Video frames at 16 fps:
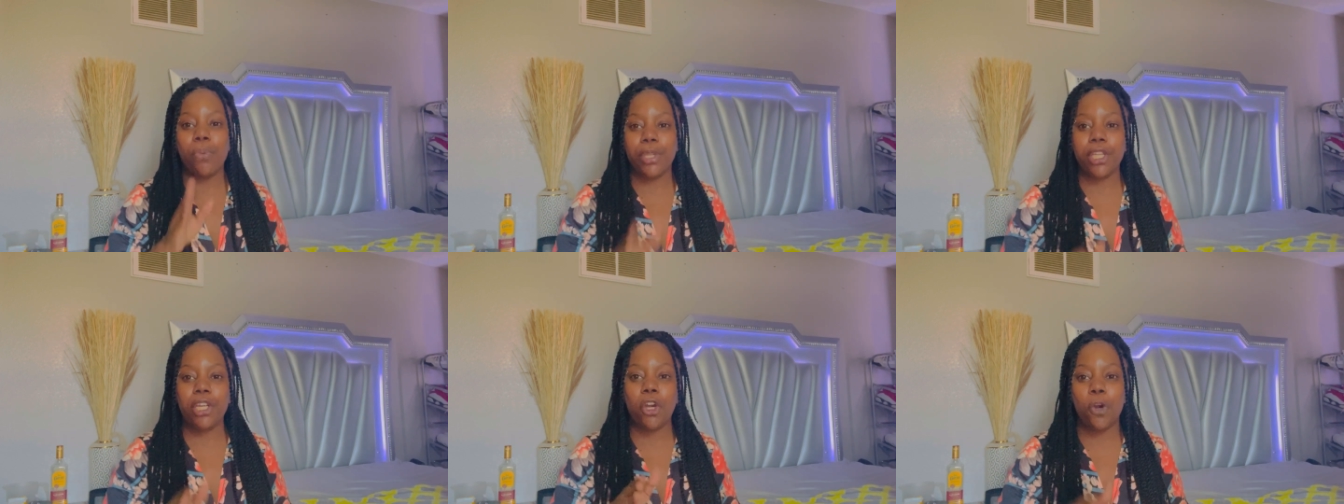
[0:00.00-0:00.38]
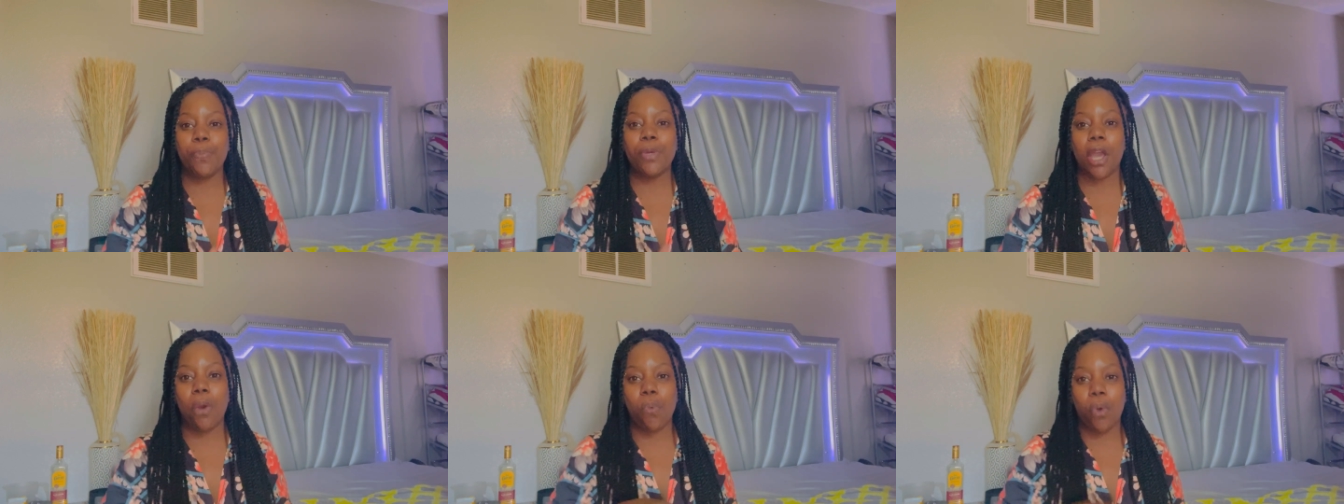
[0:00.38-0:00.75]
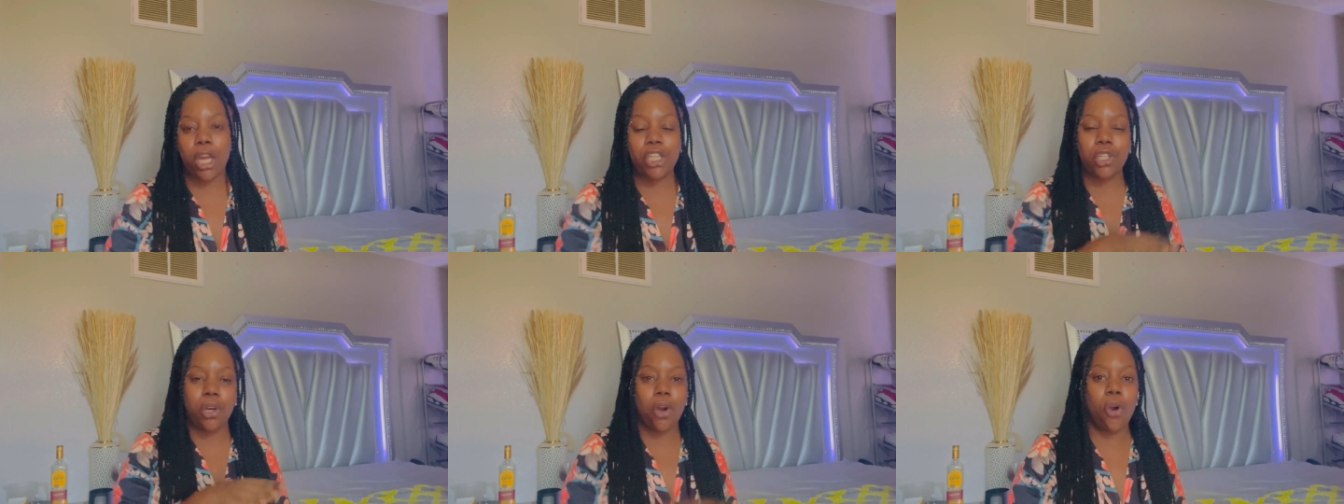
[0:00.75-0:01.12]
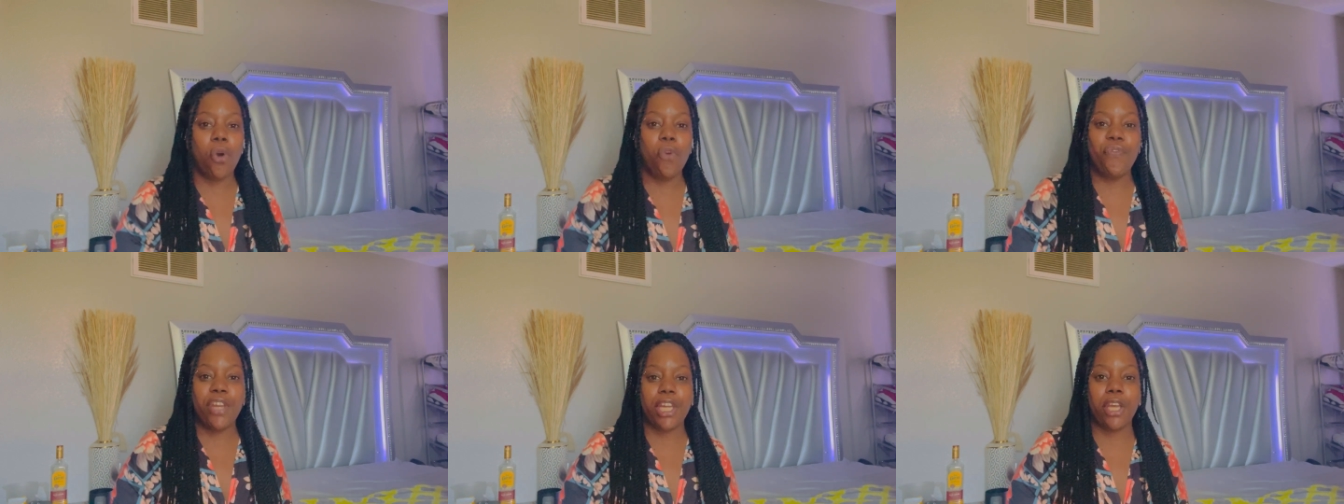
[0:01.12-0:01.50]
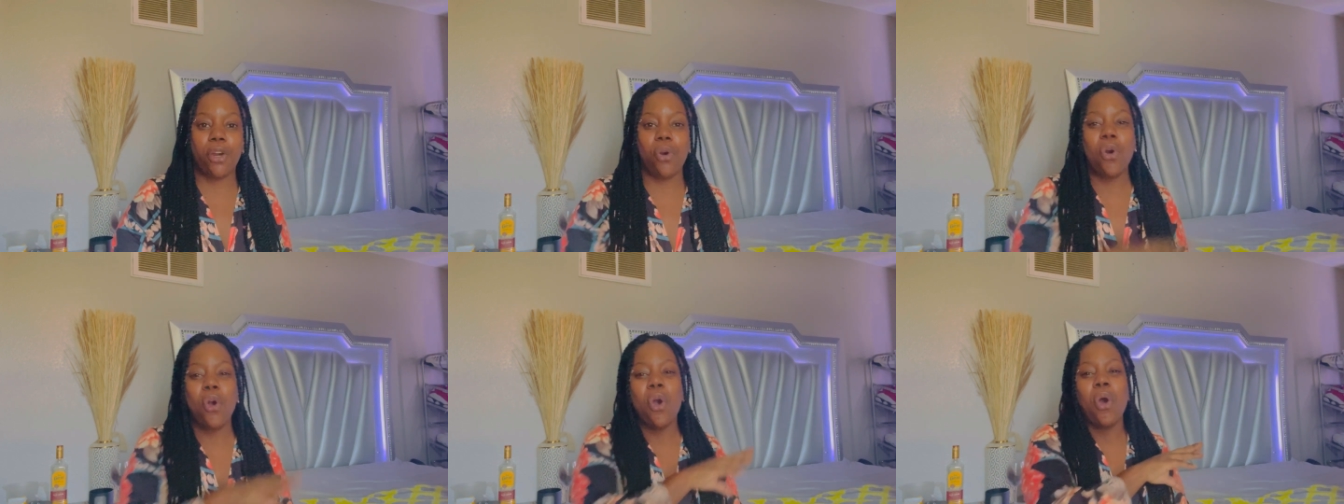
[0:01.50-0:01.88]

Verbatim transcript: really hope y'all watched the whole video